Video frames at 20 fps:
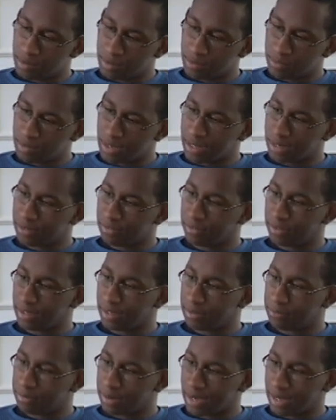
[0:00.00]
negatively
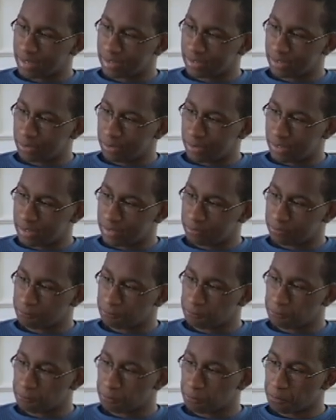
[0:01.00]
impact someone,
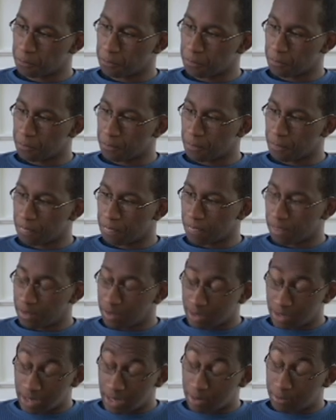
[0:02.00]

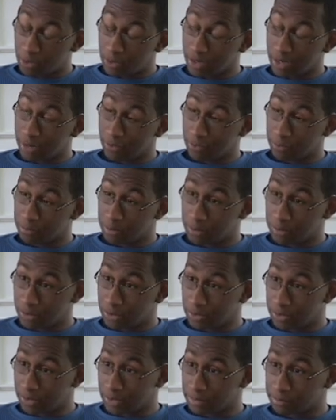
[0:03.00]
I'm okay with people
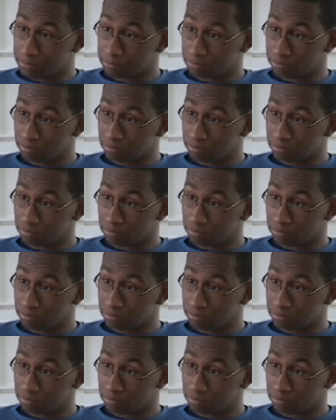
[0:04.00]
doing it.